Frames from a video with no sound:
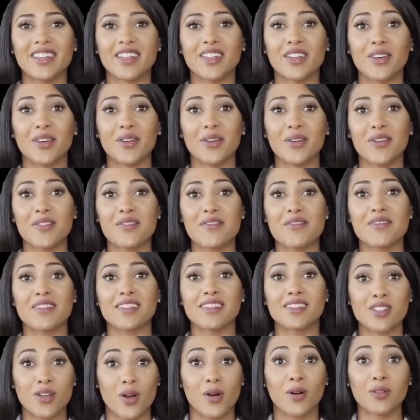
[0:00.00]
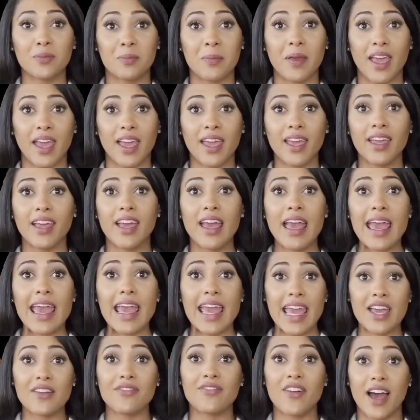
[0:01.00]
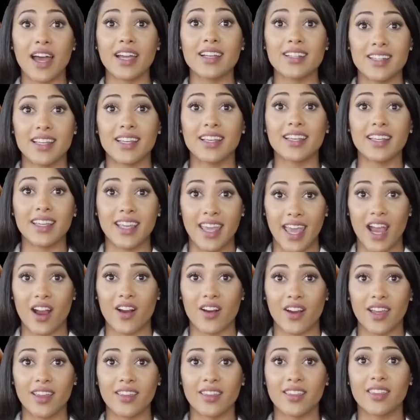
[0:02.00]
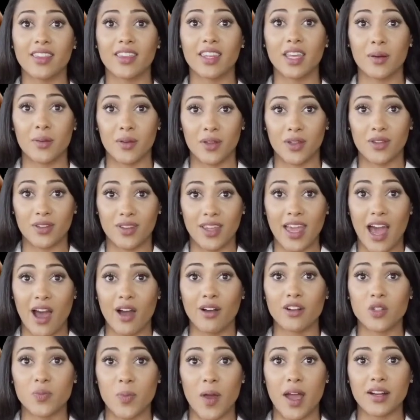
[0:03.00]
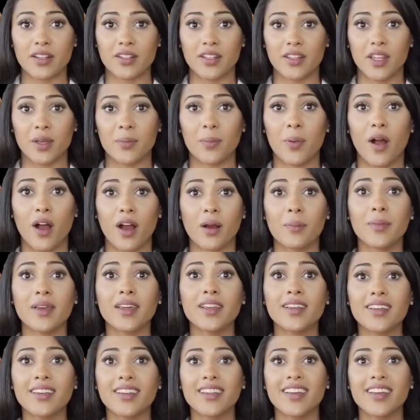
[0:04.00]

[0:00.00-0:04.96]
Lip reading: Since it been used since ages, we can clearly understand its effectiveness.